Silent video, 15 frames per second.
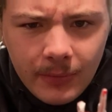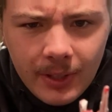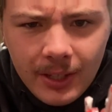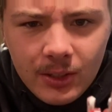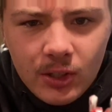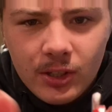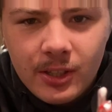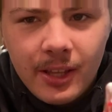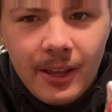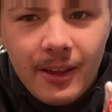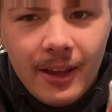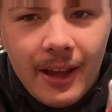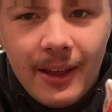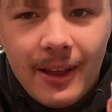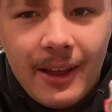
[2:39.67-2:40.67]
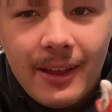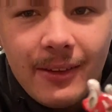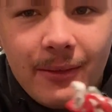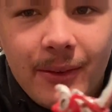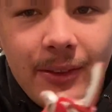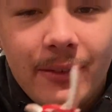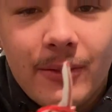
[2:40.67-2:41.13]
Just like
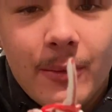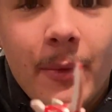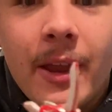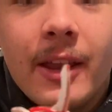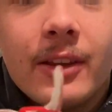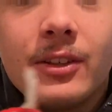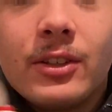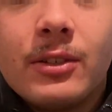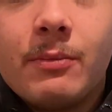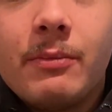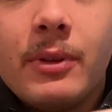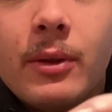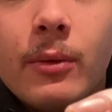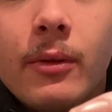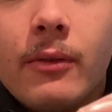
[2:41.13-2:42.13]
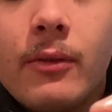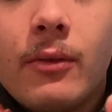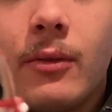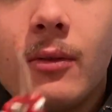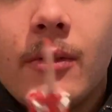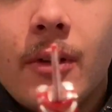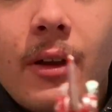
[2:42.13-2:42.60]
really for me, it's just
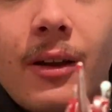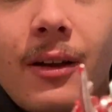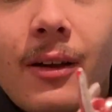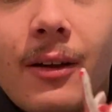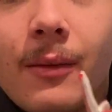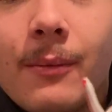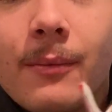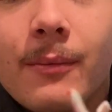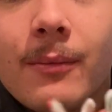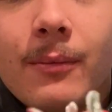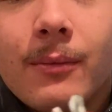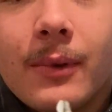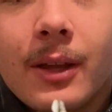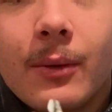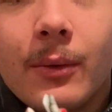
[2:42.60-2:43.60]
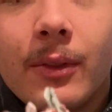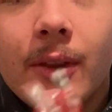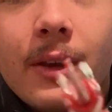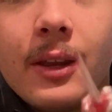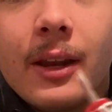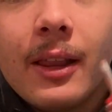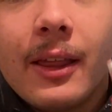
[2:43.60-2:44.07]
beautiful. Kind of what they
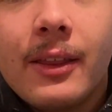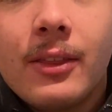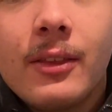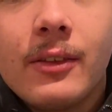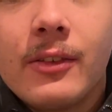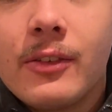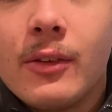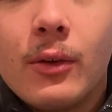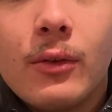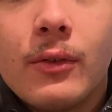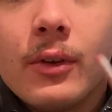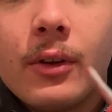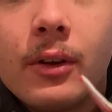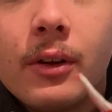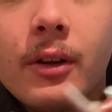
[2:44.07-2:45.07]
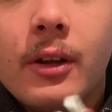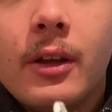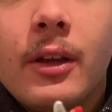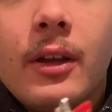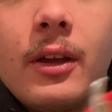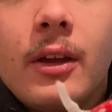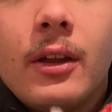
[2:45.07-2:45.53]
did. I like the silver
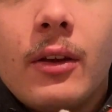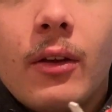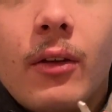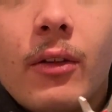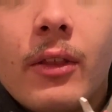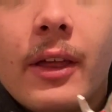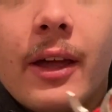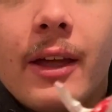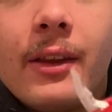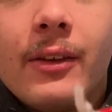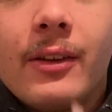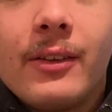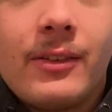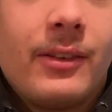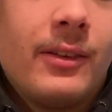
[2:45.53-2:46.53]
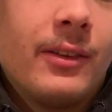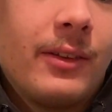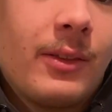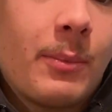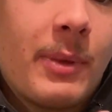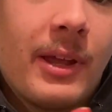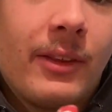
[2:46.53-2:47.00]
and all that. You can see like the
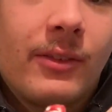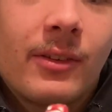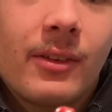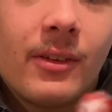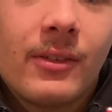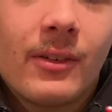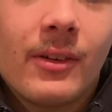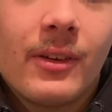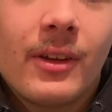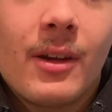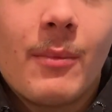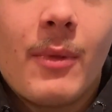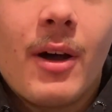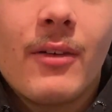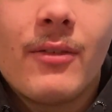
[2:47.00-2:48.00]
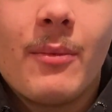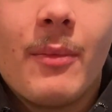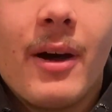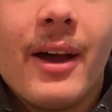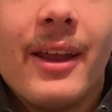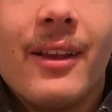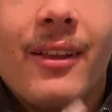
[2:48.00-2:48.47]
paint's starting to come off of
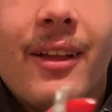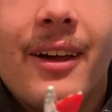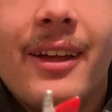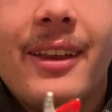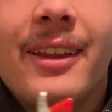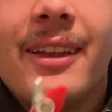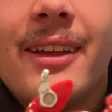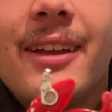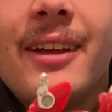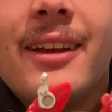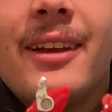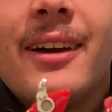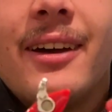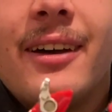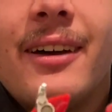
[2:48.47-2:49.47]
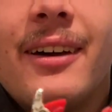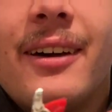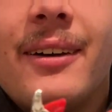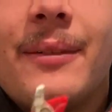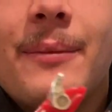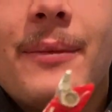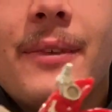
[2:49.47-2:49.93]
mine a lot.
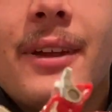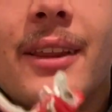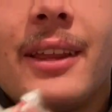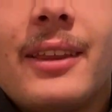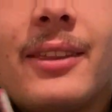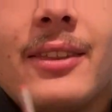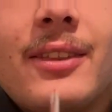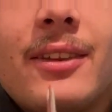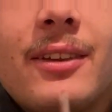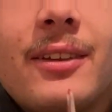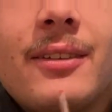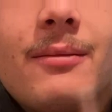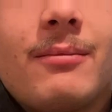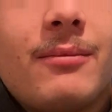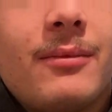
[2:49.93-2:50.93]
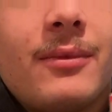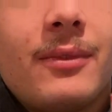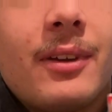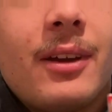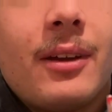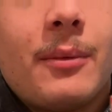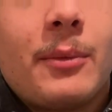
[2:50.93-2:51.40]
I like the
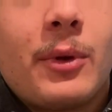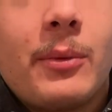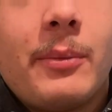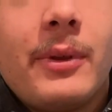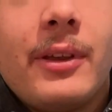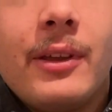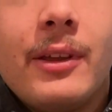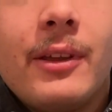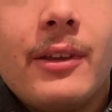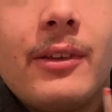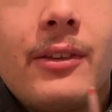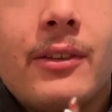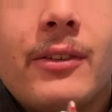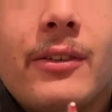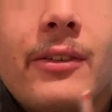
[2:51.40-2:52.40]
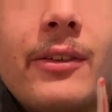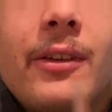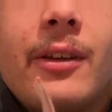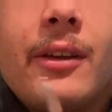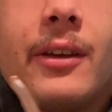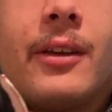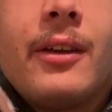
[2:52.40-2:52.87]
emerald piece.
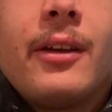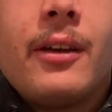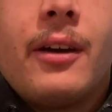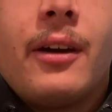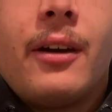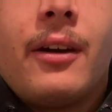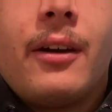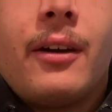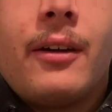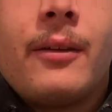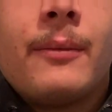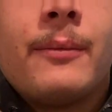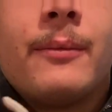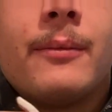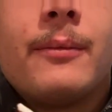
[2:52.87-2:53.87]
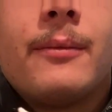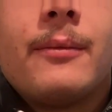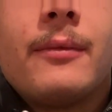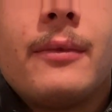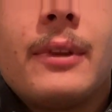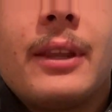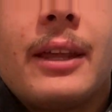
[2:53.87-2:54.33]

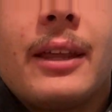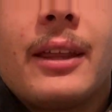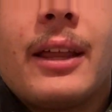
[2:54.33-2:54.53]
Like I